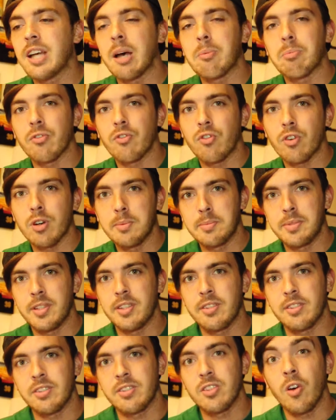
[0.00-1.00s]
So the top
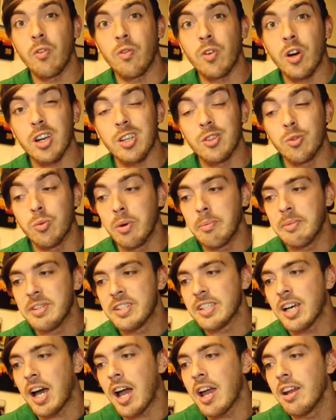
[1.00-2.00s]
performances so far on the
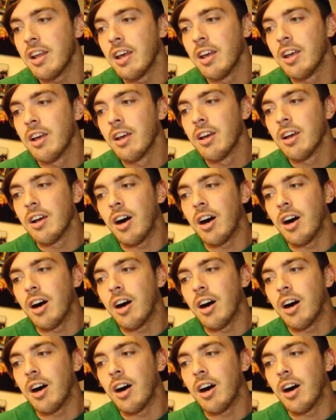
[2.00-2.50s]
women's side